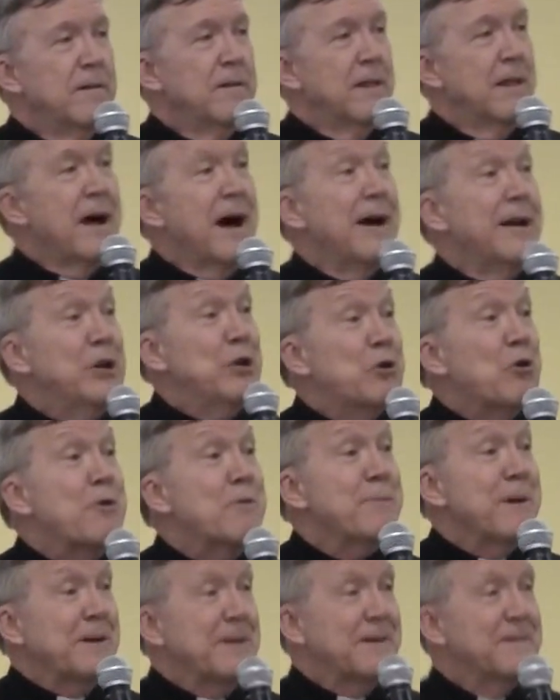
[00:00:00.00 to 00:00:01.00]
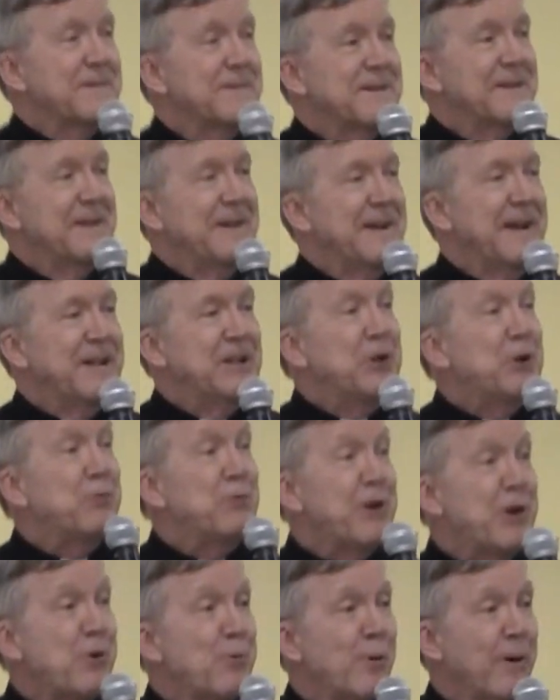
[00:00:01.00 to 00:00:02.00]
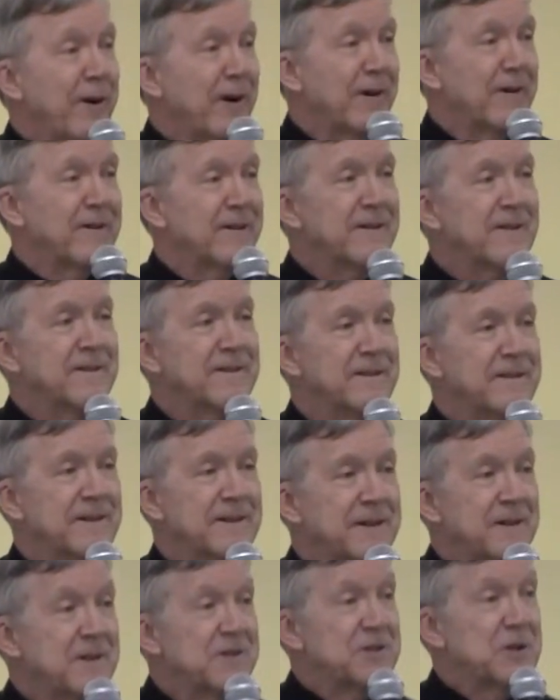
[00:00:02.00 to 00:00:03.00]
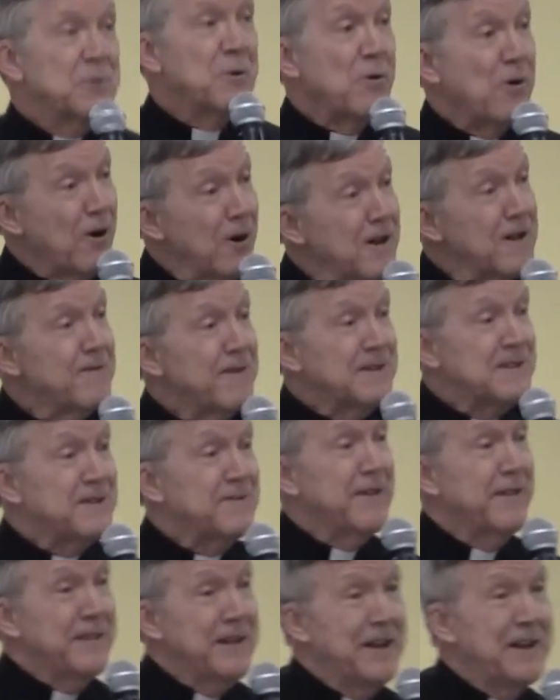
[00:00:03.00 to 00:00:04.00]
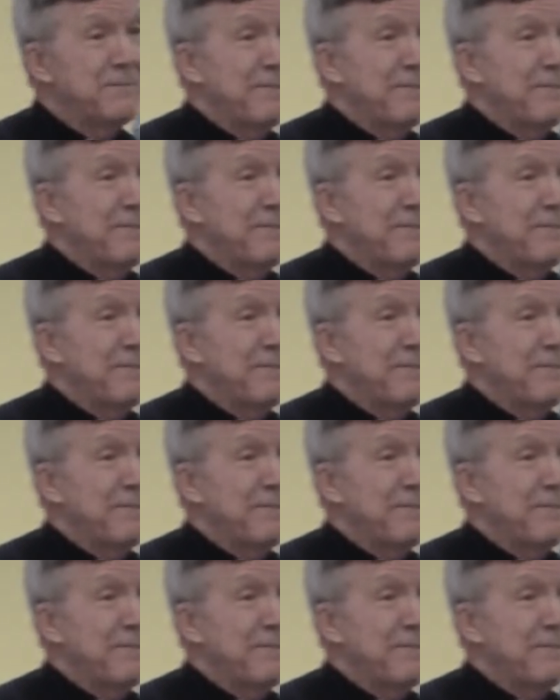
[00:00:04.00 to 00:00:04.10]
lie dormant and go nowhere. So all of us, if you think